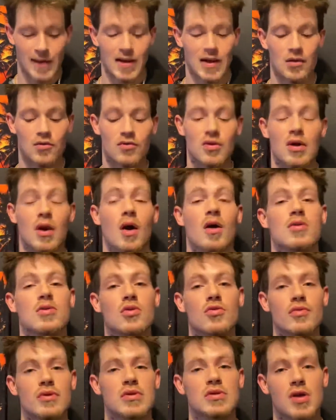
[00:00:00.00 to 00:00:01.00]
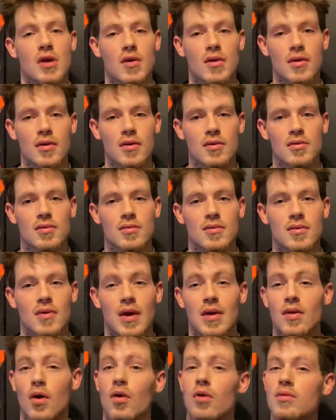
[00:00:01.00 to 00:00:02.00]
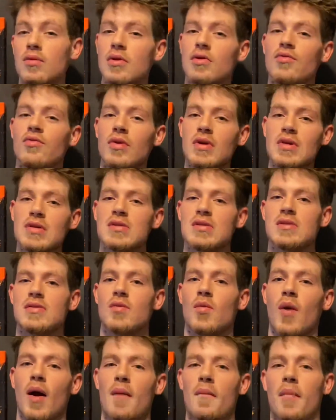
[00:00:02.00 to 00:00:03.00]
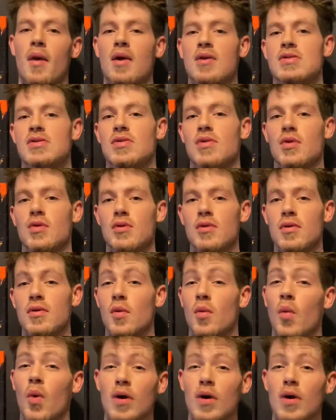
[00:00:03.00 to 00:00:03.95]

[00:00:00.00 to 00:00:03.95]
Ronaldo returning, and the only reason why Barcelona won